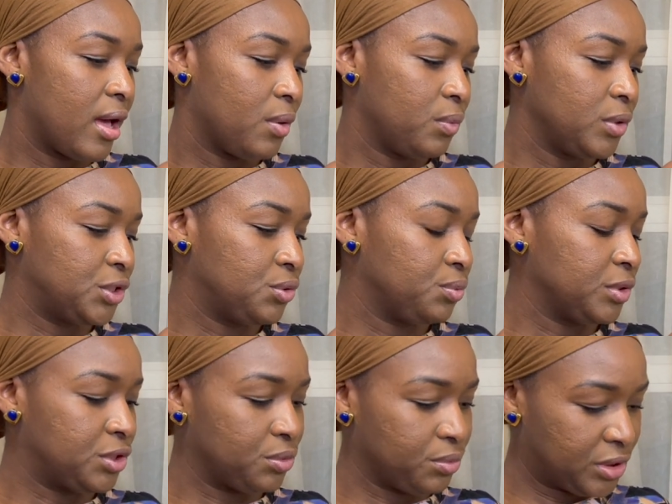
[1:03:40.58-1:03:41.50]
which
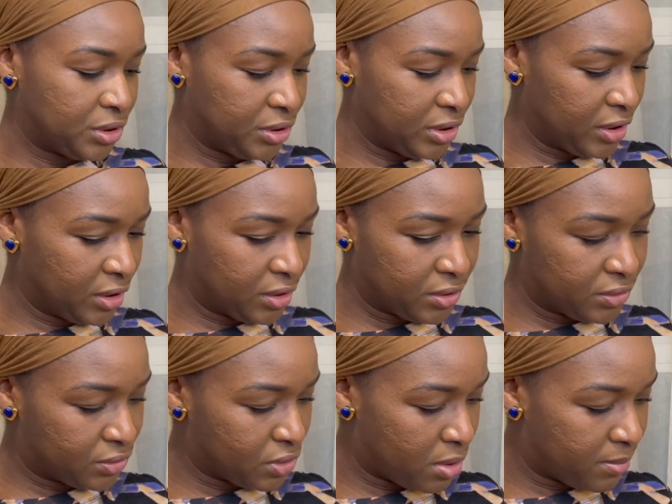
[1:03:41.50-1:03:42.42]

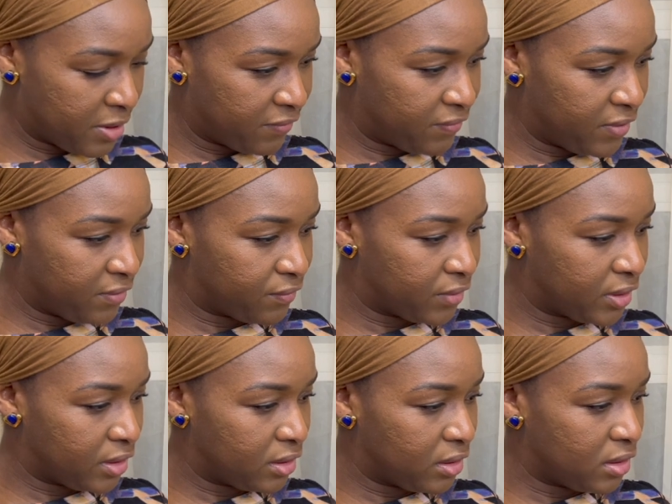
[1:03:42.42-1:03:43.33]
years are my
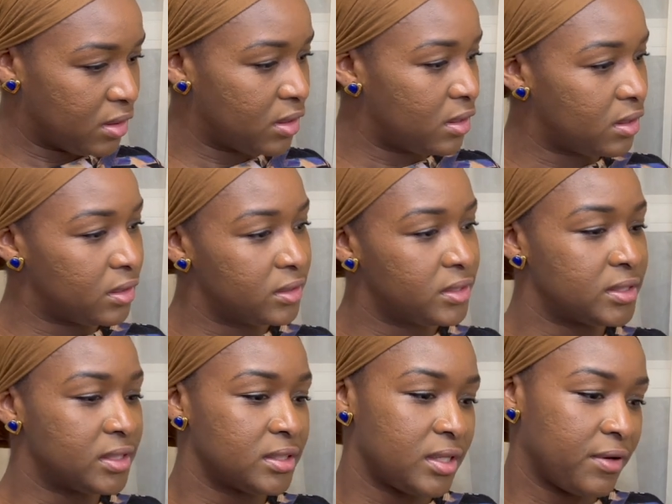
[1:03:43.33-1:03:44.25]
favorite? Oh, this
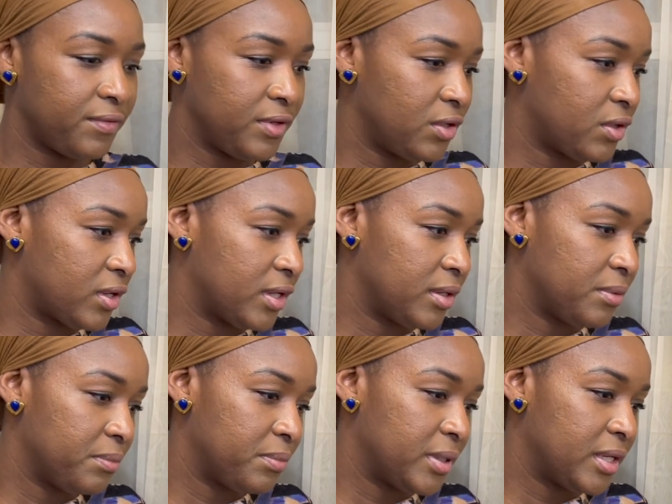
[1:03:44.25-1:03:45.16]
doesn't have a year on it,
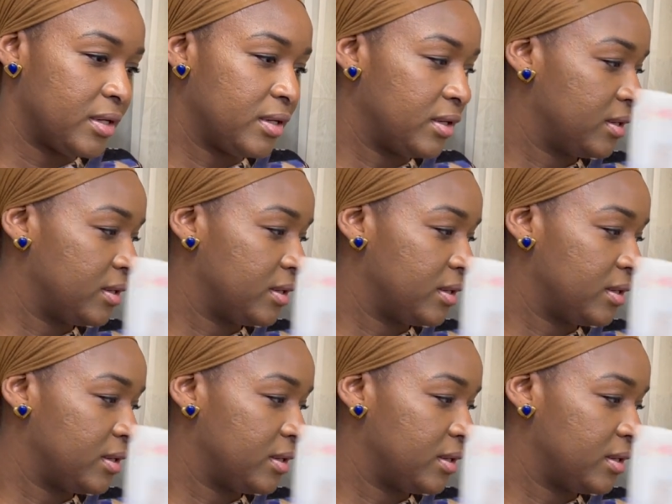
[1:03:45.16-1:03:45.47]
but